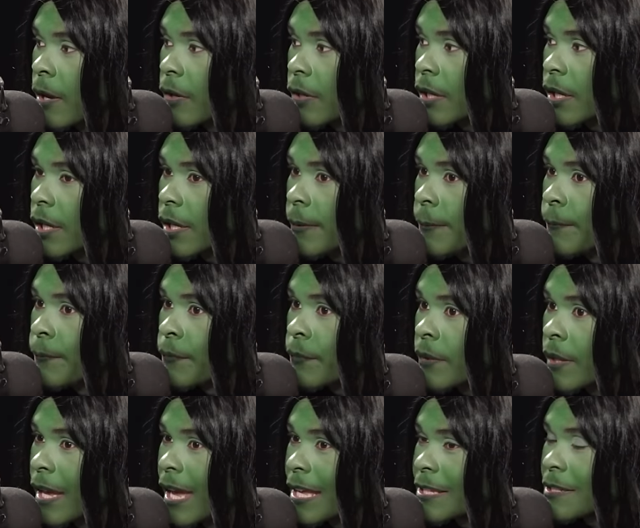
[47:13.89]
It good. makes it
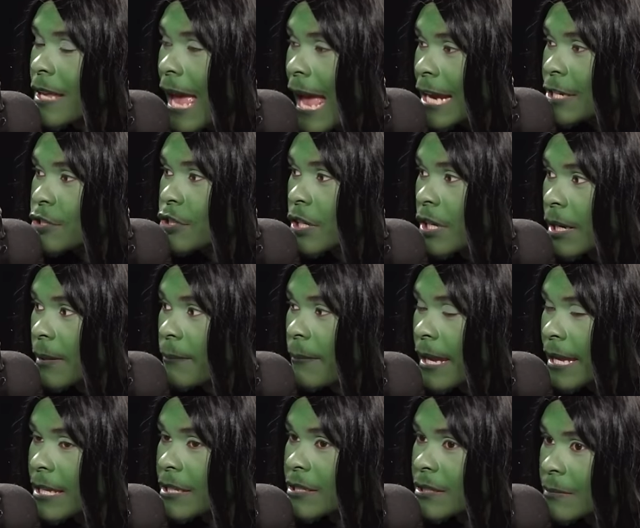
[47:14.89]
worse. It's actually gonna
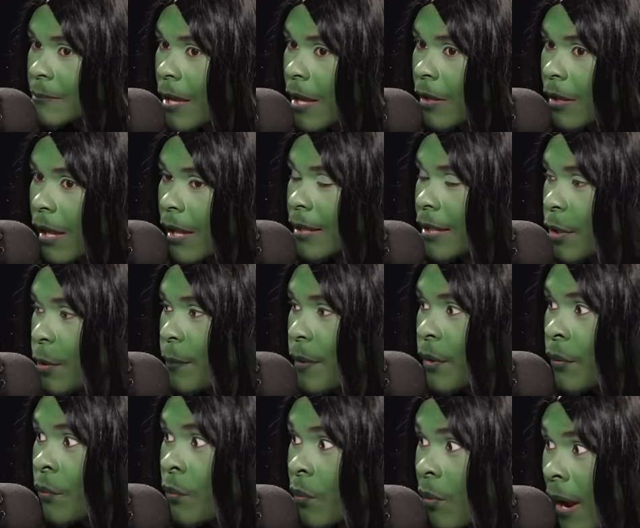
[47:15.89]
make it smell a little
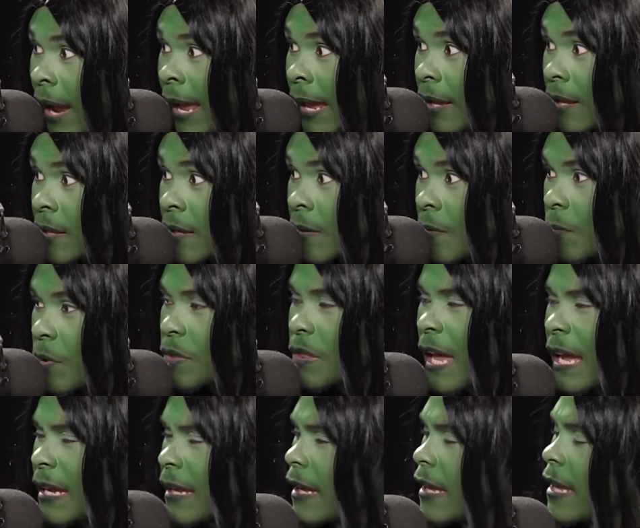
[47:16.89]
bit rank with yeah.
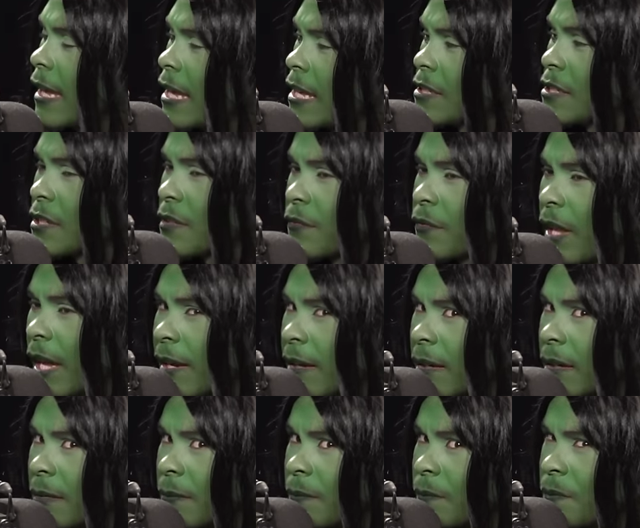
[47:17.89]
like a hint of like
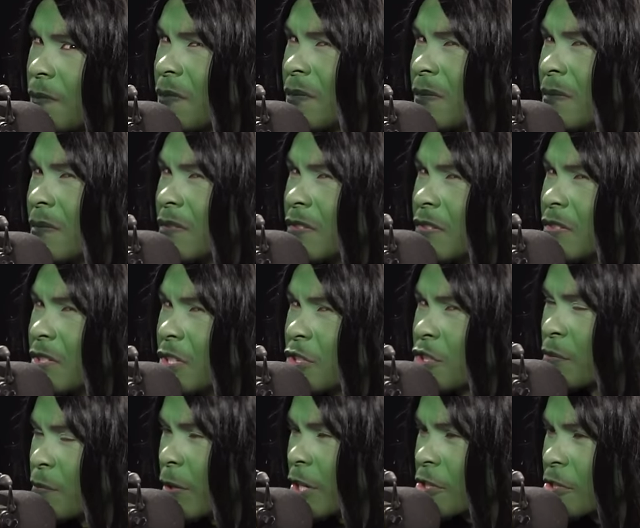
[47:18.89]
did
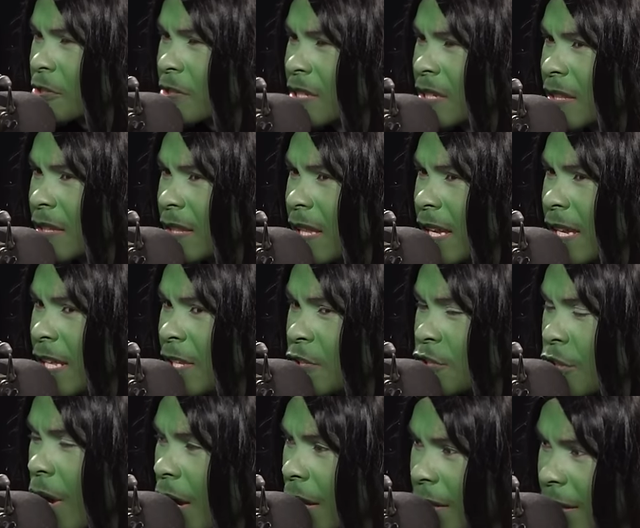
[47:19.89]
you brush your teeth and then eat
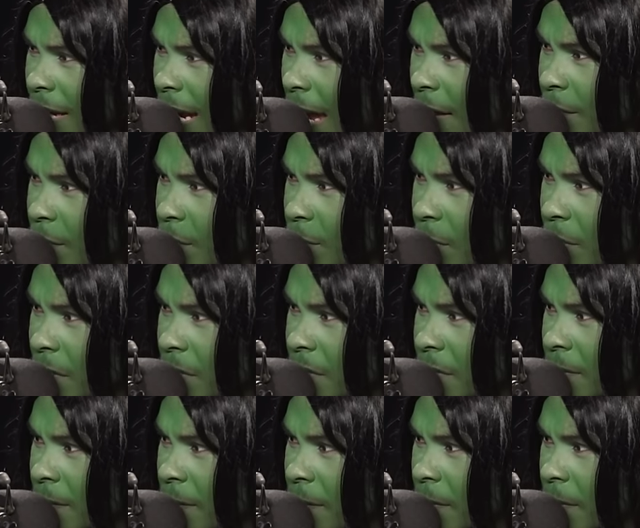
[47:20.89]
chocolate afterwards?